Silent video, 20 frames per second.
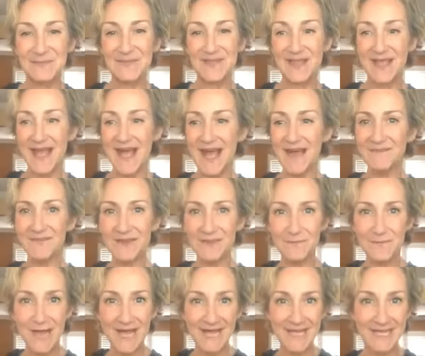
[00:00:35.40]
having
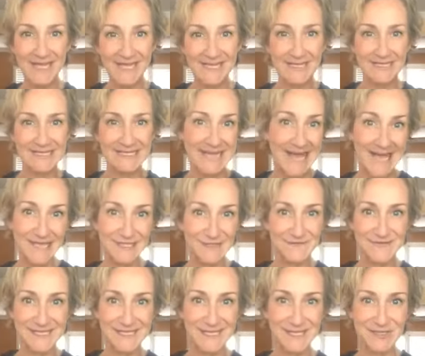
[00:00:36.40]
my stash of
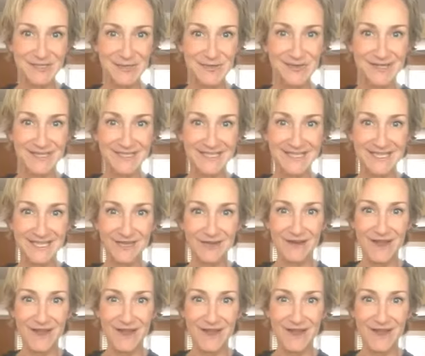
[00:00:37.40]
essential oils here,